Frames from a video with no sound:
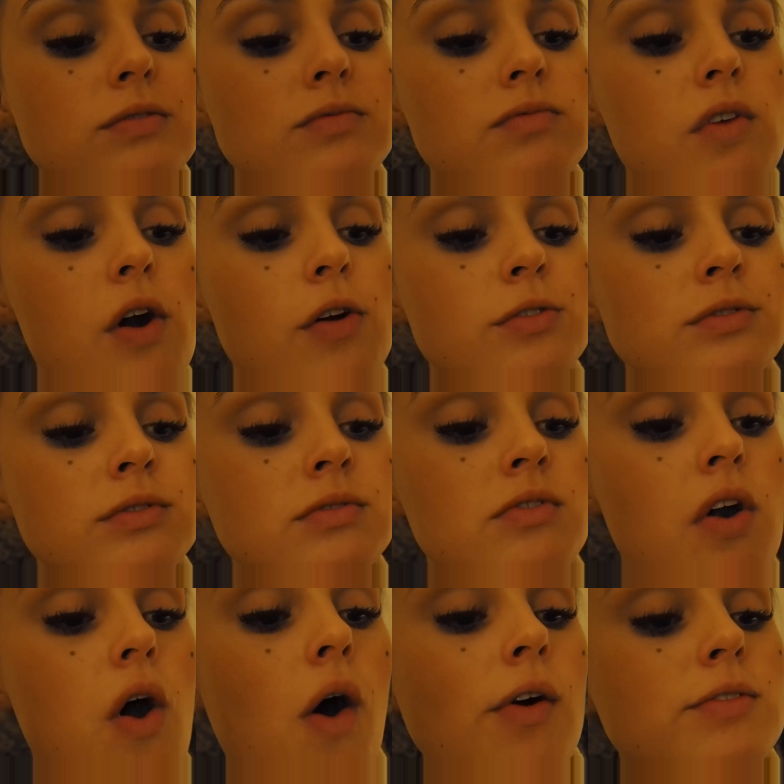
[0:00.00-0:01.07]
Did you want to
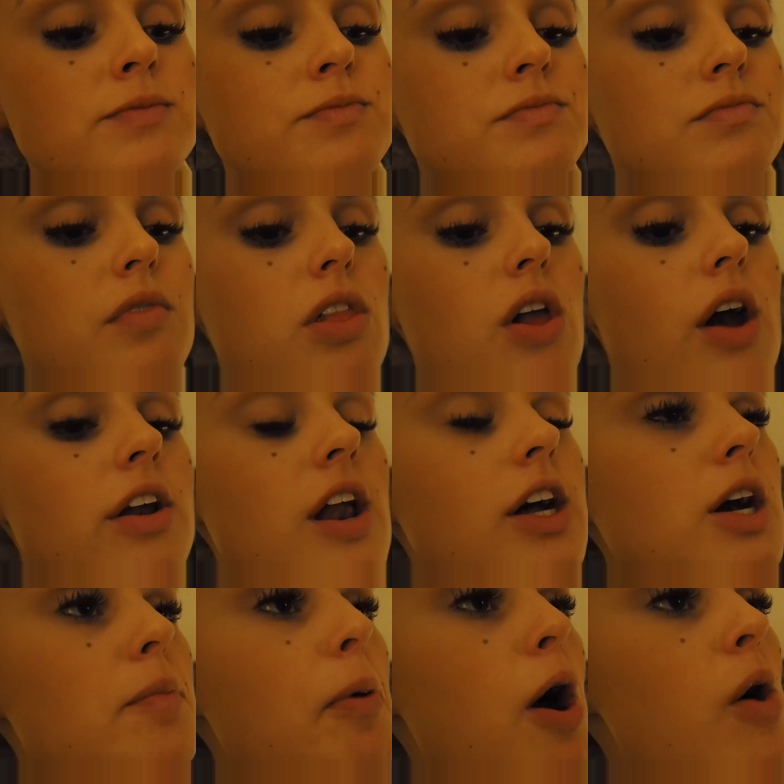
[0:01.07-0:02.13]
take that? Because I'm just like, like
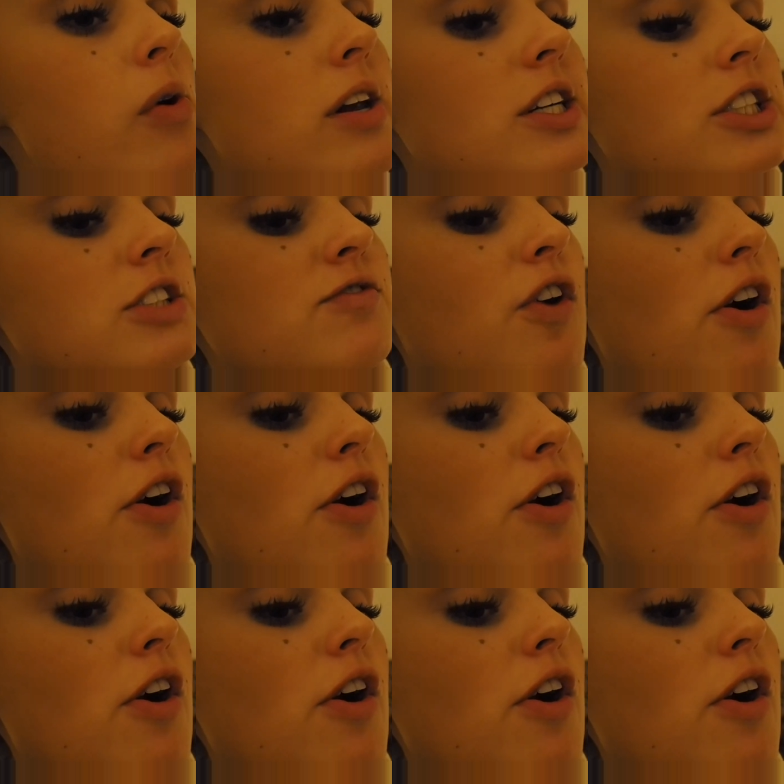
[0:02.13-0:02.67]
a Polish food.